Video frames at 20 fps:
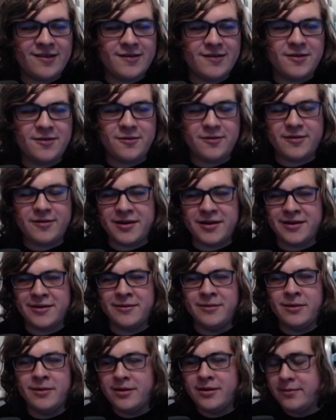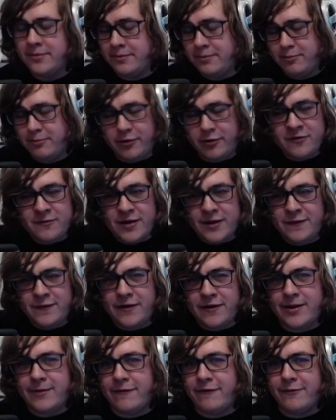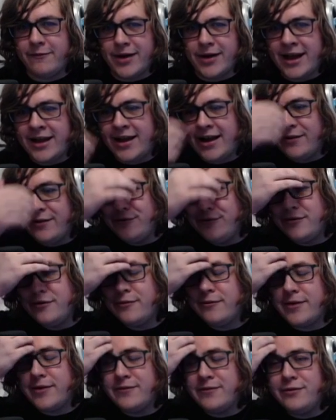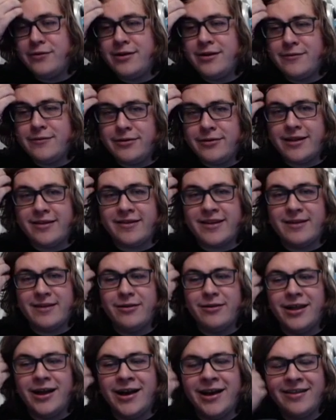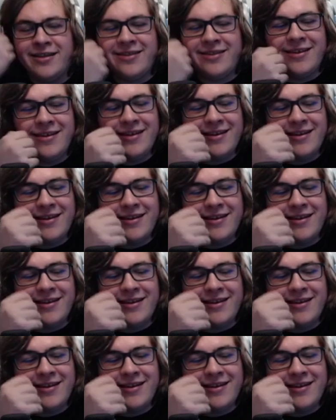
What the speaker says: This is personally my favorite game ever made. I really like this game a lot.